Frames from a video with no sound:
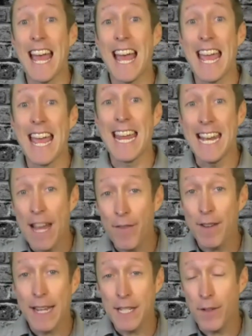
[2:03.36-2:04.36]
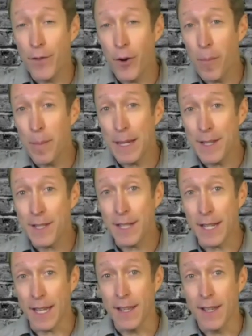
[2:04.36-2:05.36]
1184
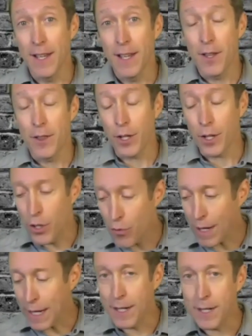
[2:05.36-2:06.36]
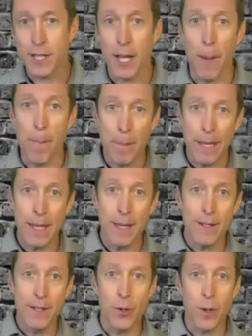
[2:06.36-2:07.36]
BC, the Greeks
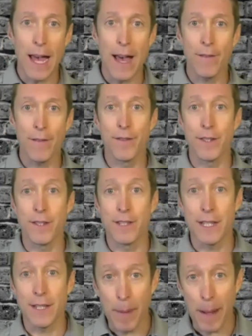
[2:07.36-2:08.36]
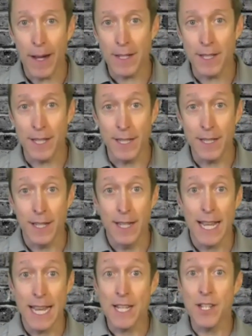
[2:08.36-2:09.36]
appeared to have departed
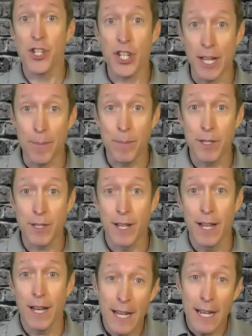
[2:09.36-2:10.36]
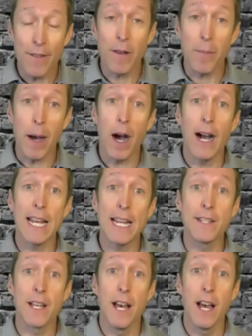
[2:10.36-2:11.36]
in ships, leaving
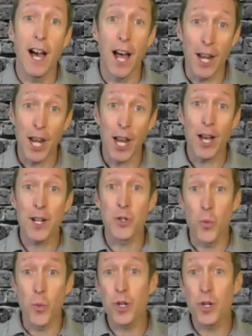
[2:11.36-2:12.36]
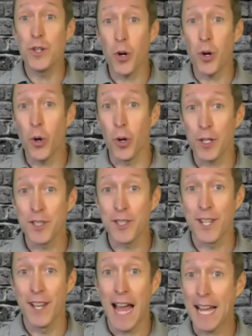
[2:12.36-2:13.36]
behind a large wooden
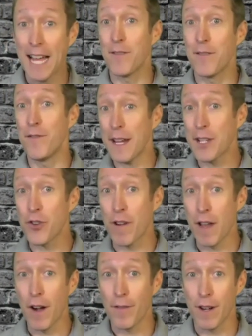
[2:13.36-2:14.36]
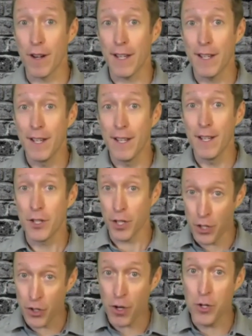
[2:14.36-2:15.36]
horse as a victory offering to the
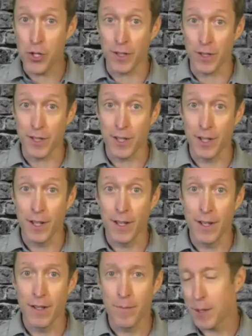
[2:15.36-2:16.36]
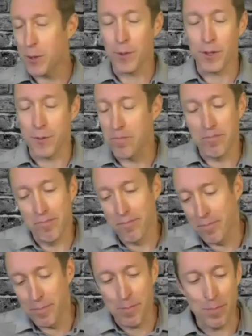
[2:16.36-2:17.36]
Trojans. This was
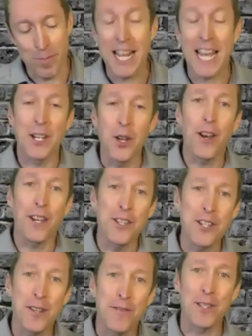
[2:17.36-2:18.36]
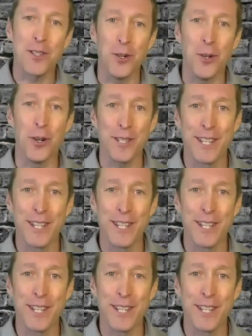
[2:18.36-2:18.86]
technology of a sort.